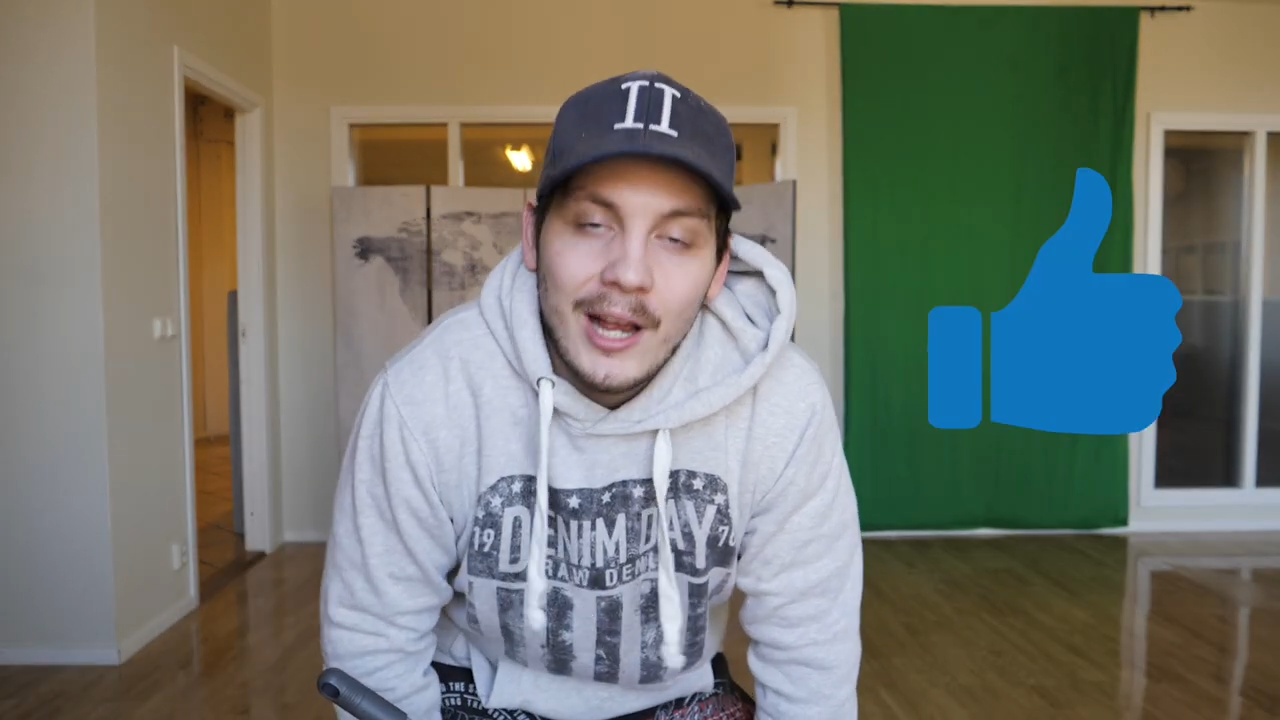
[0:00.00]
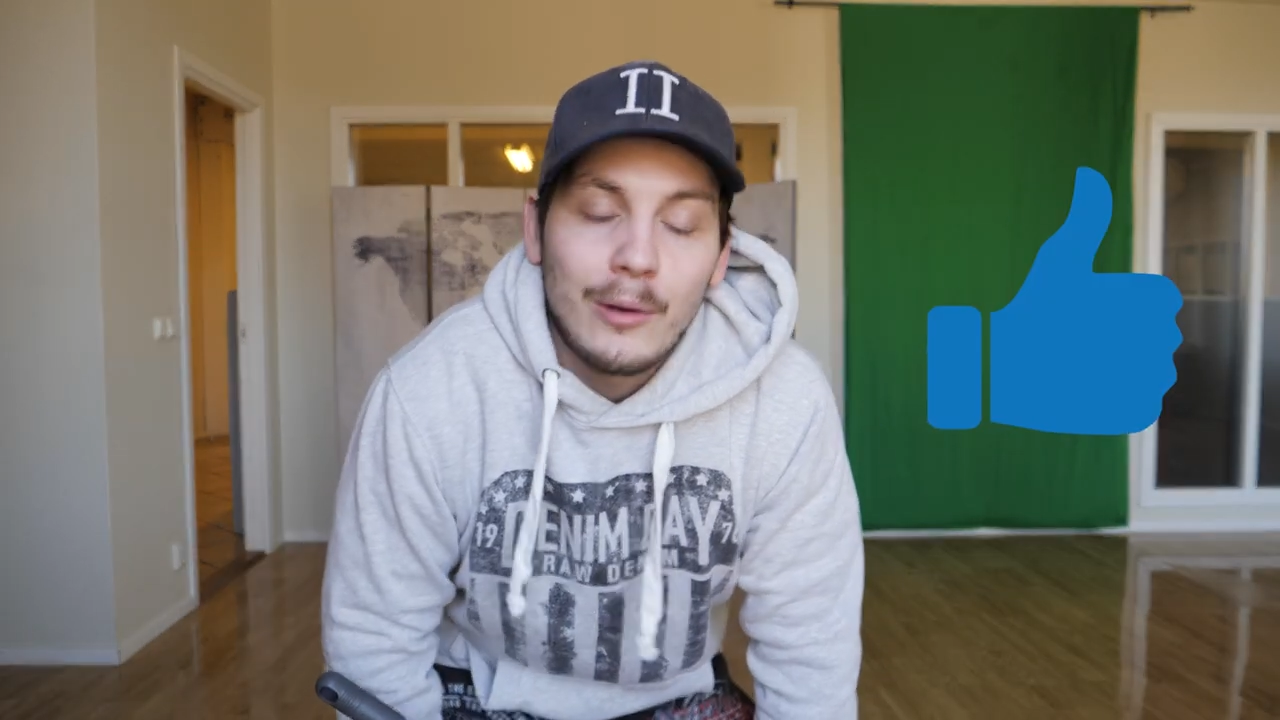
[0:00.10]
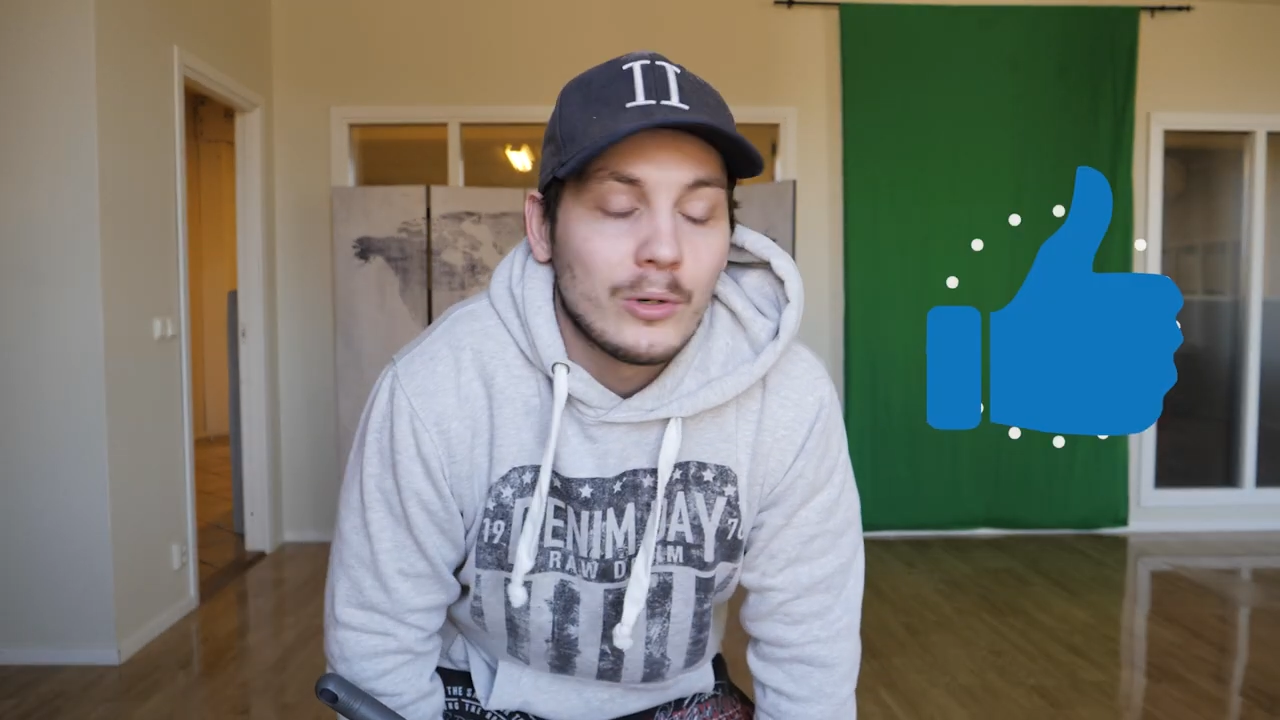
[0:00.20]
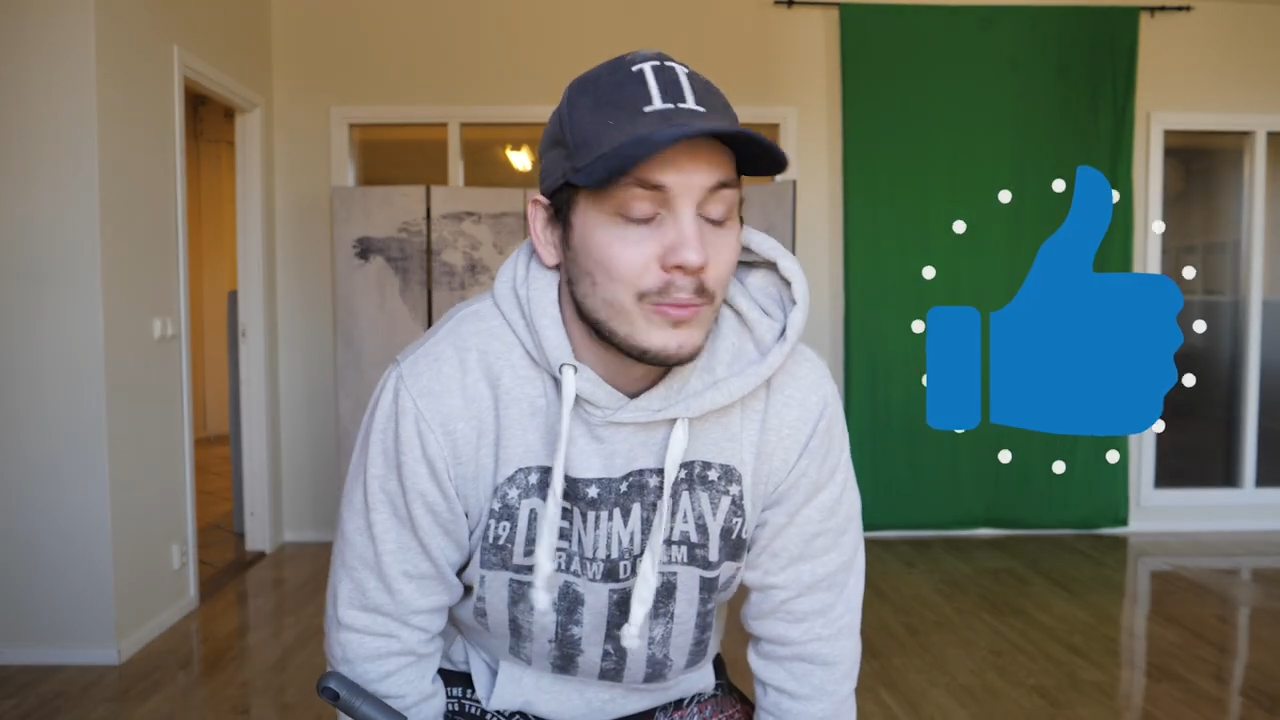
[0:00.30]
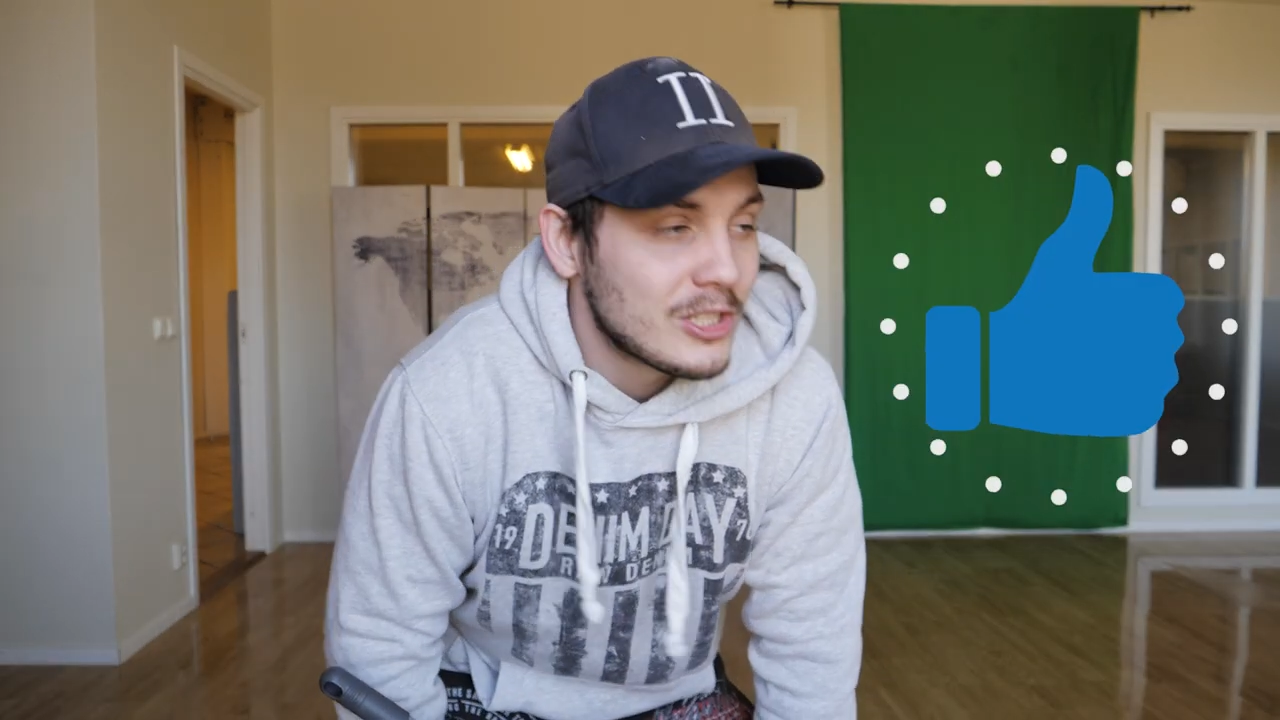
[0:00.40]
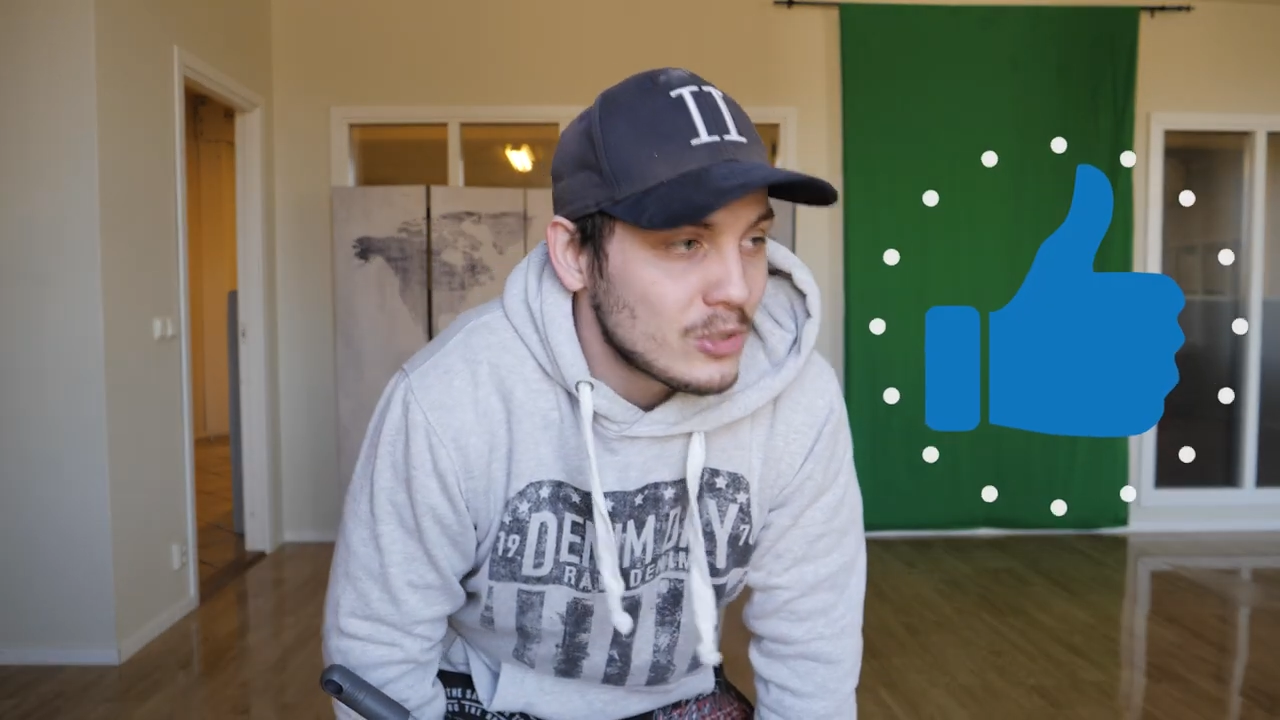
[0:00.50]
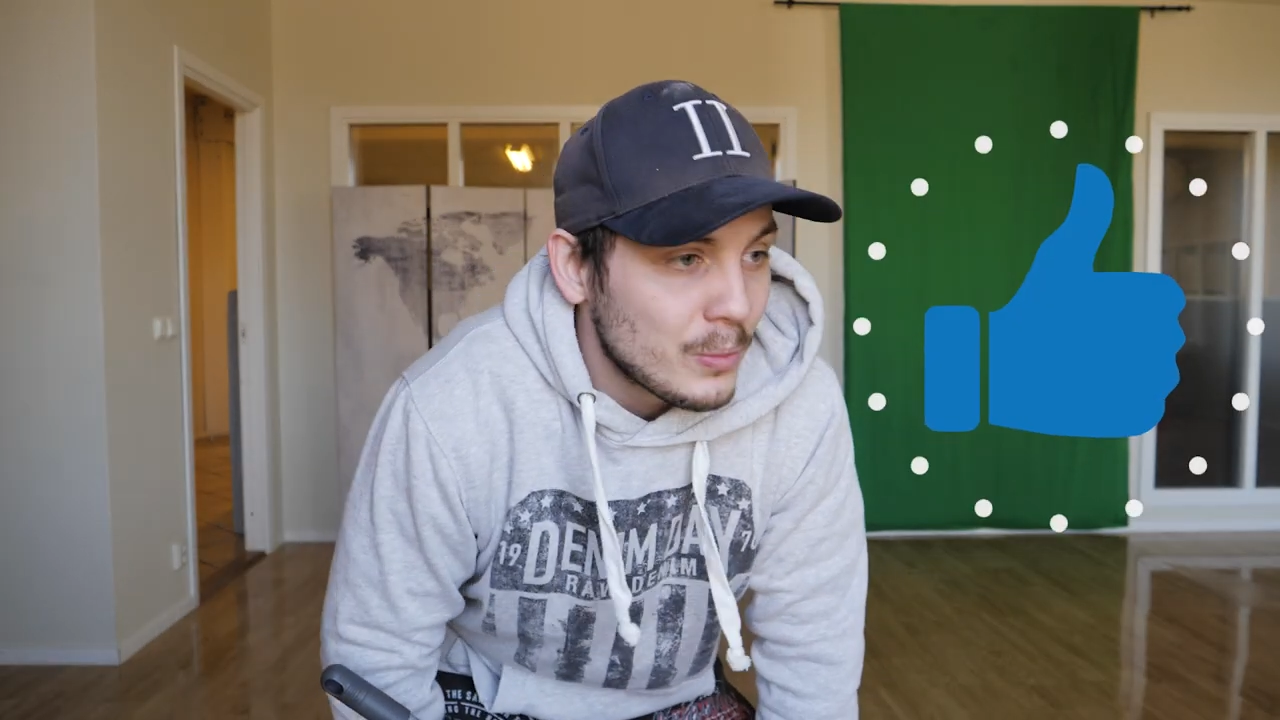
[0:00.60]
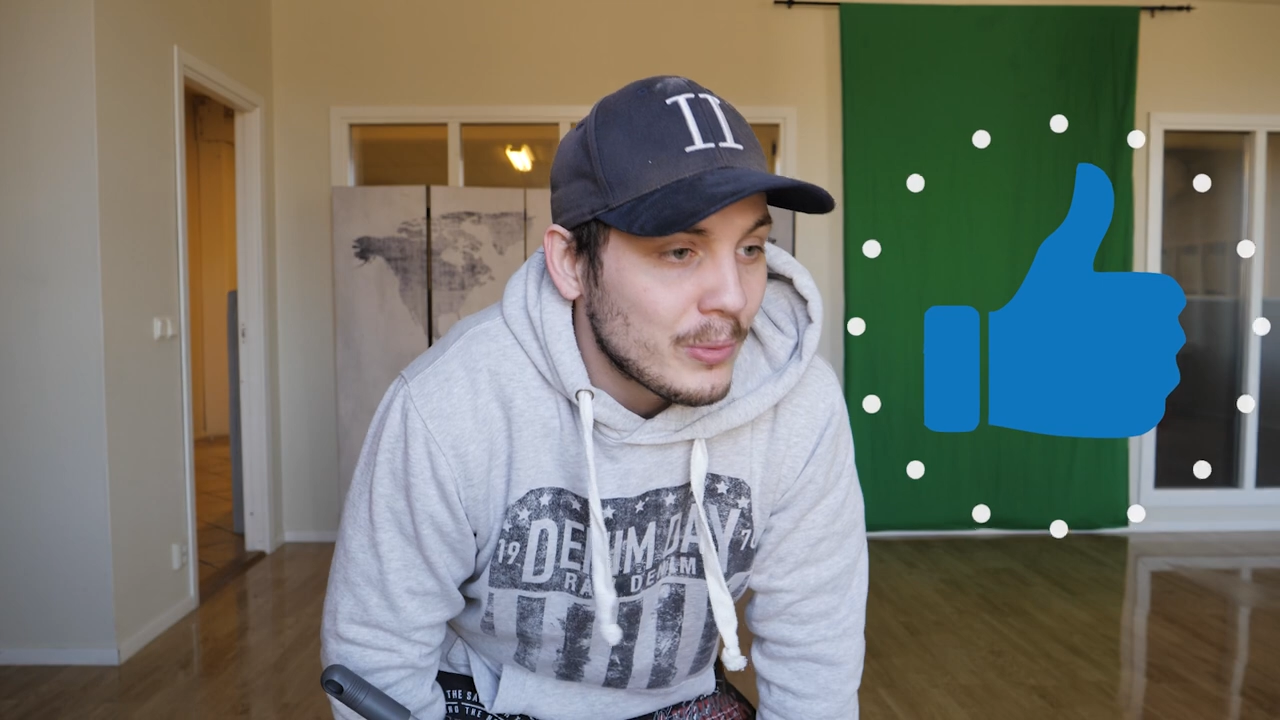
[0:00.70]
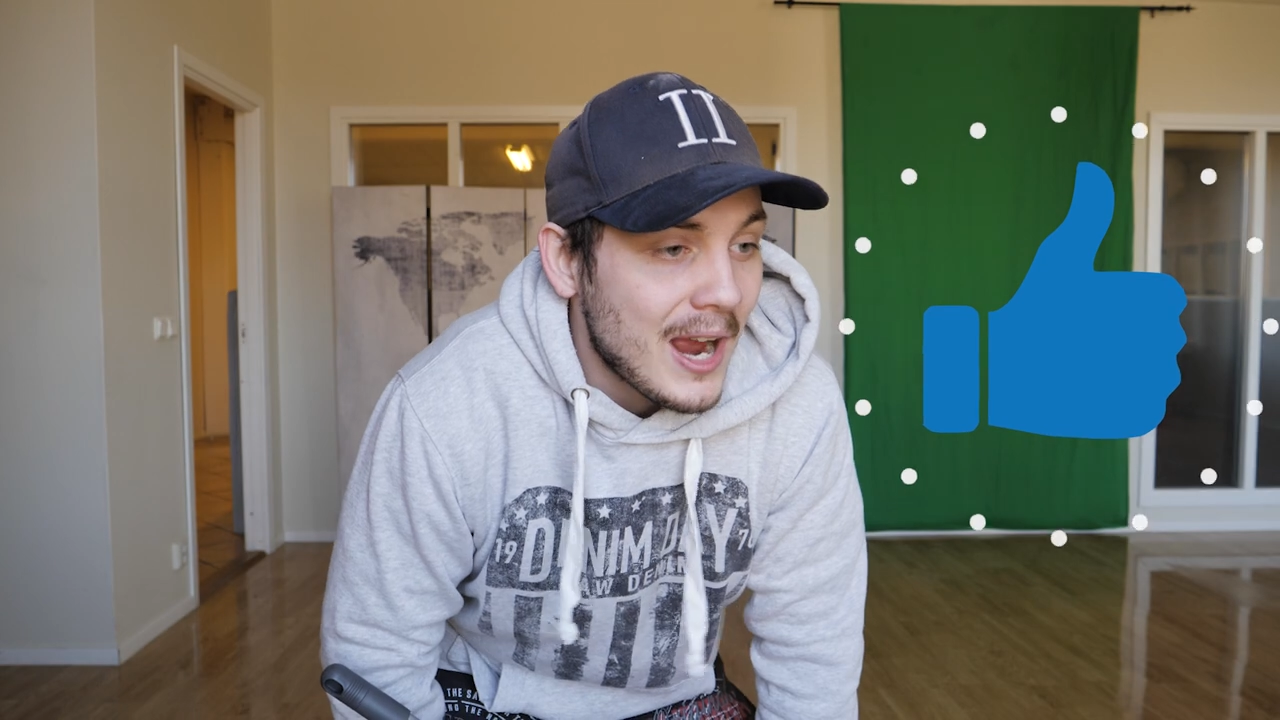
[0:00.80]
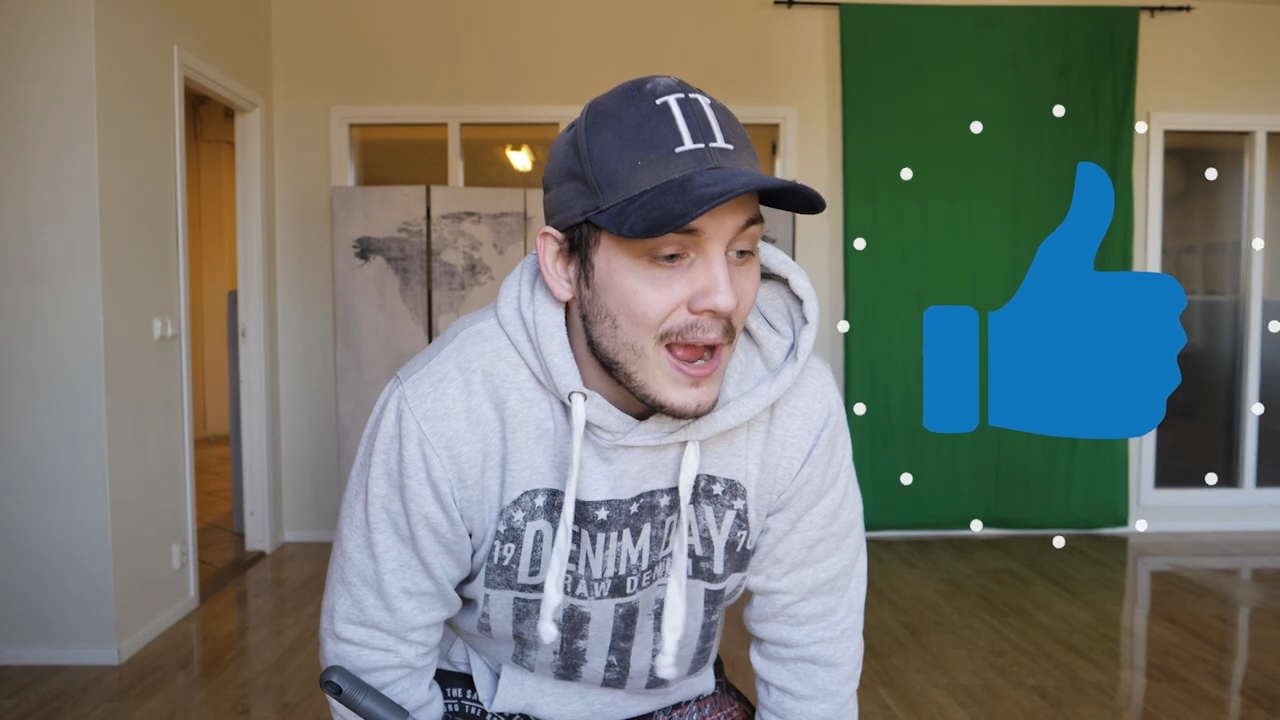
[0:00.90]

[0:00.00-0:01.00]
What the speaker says: I would be super